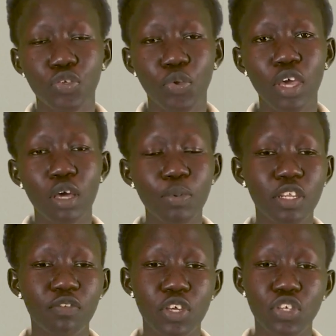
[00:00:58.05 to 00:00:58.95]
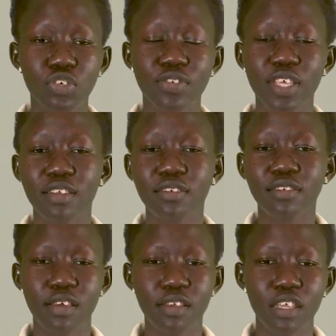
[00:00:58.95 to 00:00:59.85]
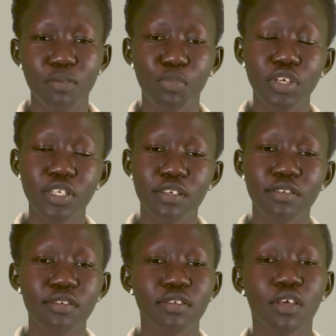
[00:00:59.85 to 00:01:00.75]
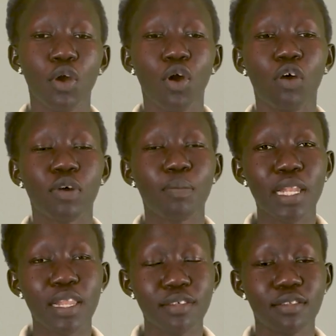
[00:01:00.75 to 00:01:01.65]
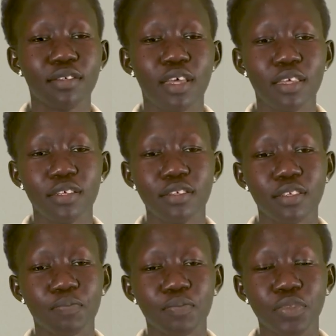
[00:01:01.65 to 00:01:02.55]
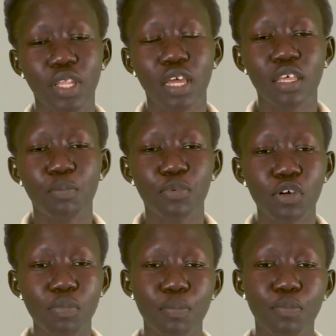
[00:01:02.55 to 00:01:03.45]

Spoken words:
to help individuals understand the importance of a balanced diet and the proper